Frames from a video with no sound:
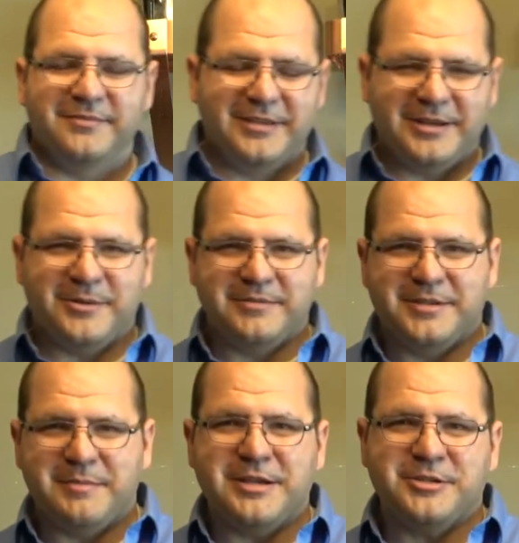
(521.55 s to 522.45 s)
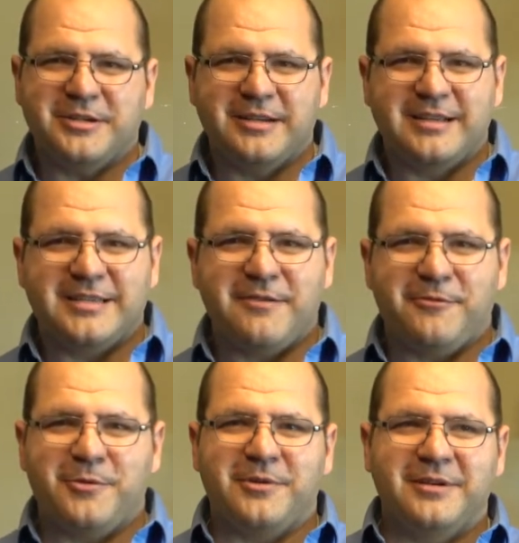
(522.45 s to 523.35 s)
you know, to measure it, except
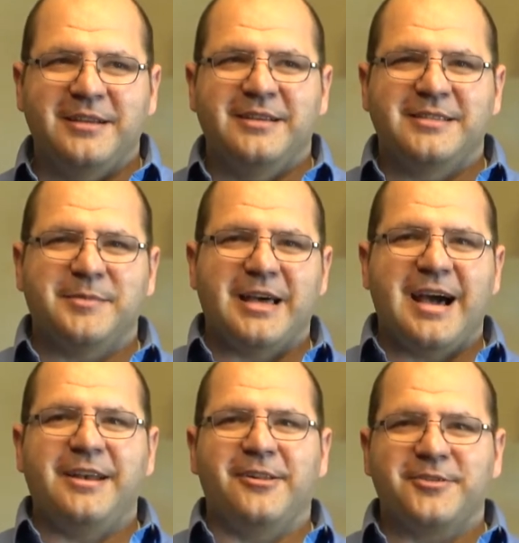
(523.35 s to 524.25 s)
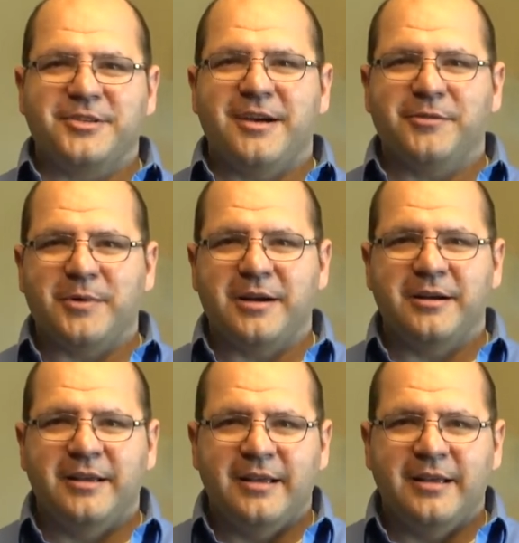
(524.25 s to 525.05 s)
for some of the high dollar software.